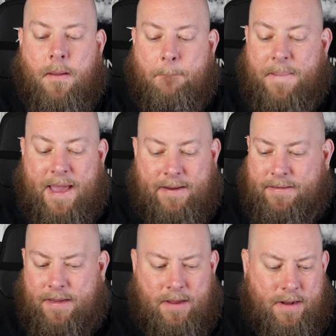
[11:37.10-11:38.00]

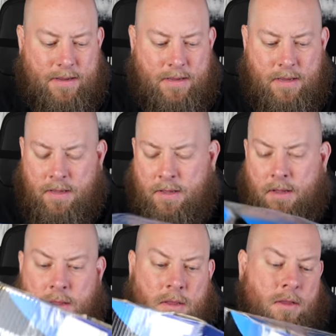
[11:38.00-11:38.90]
Panasonic.
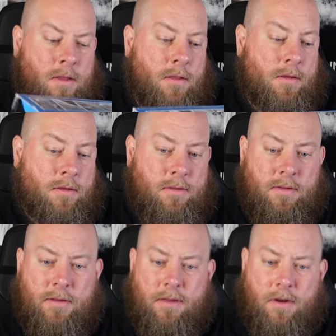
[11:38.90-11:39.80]

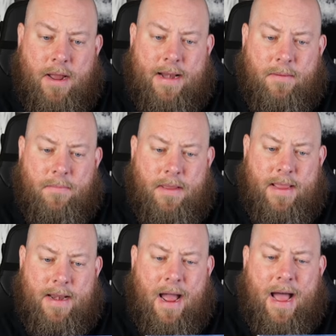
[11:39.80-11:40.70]
This is a good item.
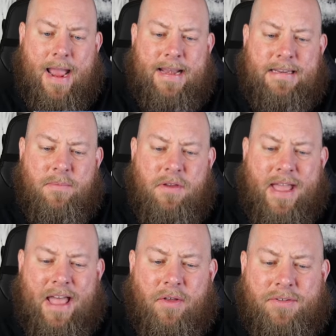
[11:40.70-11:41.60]

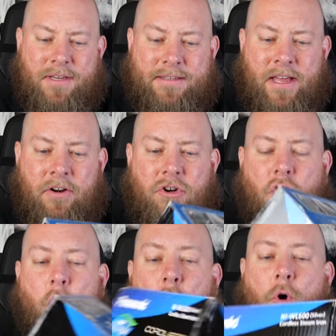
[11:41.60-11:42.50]
NIWL600
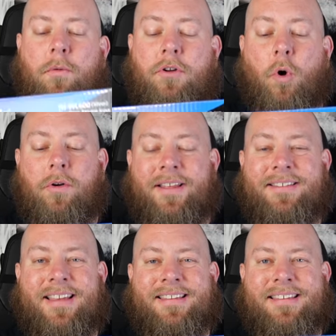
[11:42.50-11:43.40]

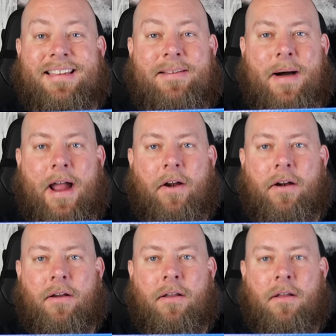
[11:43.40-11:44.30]
cordless steam iron.